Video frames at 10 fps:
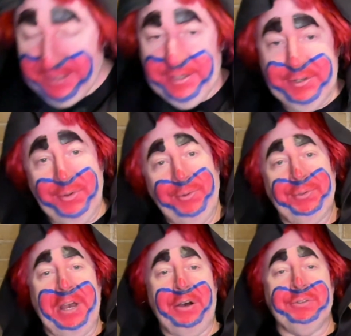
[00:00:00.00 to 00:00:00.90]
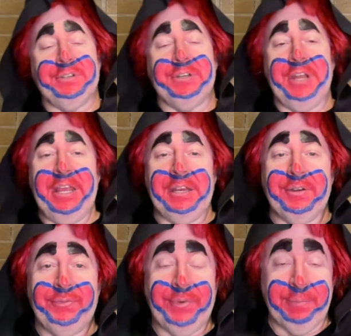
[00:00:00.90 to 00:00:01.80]
to 2008
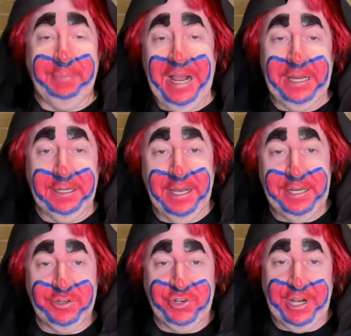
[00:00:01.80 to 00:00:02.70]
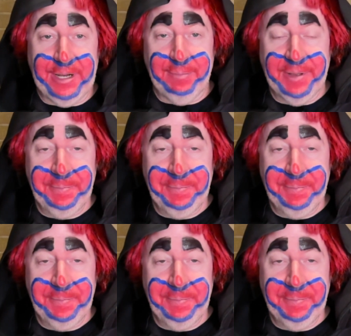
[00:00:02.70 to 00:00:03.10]
for My Night Job.